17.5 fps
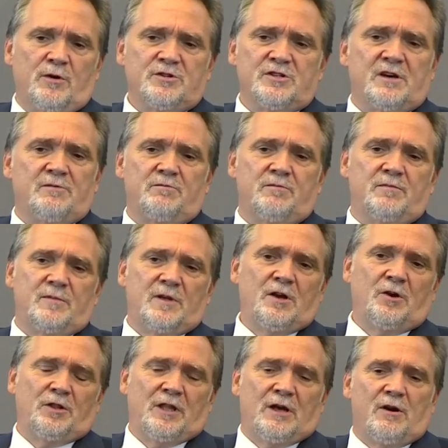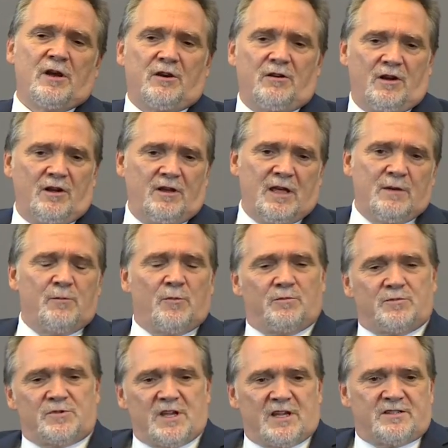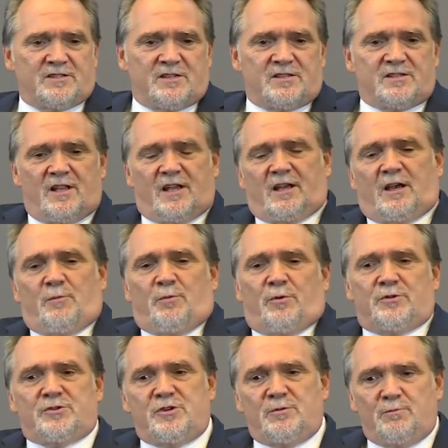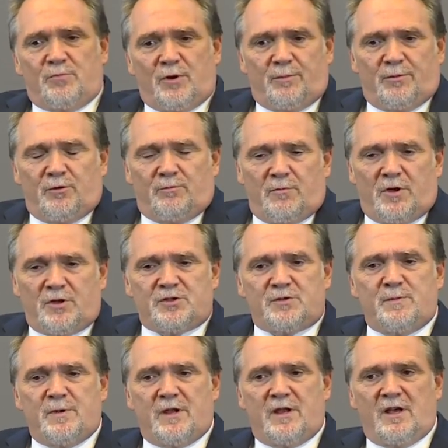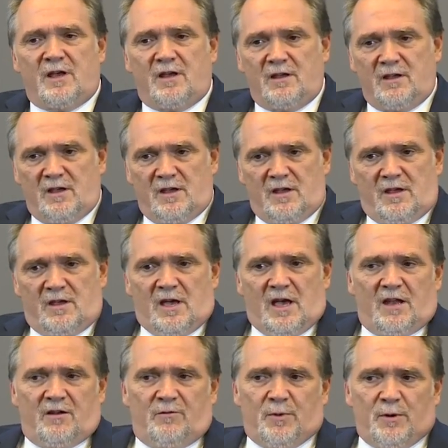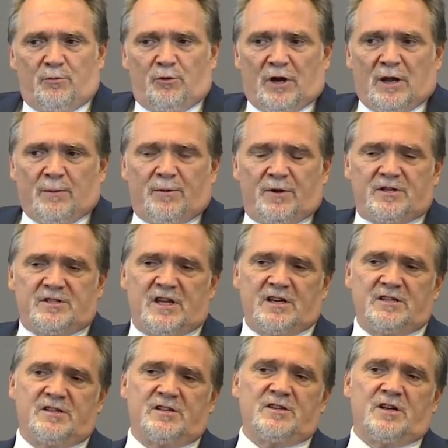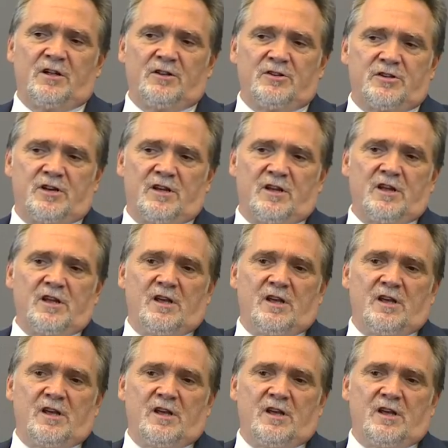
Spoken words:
Because although I am sexist, like I presume probably most men are, and have been brought up in a sexist culture,